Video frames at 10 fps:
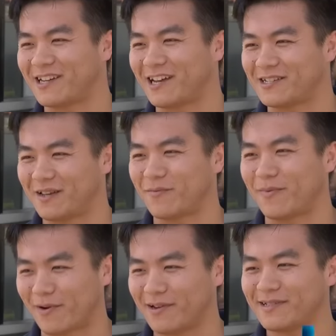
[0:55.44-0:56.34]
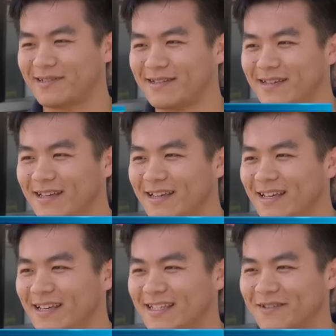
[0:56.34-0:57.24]
changed their prices,
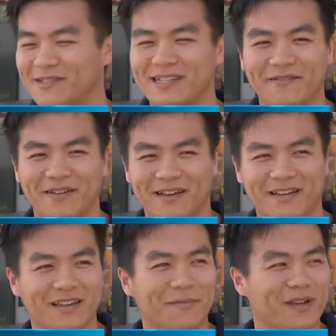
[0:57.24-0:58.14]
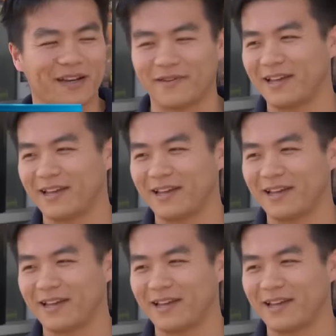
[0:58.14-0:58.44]
so it's just giving a competitive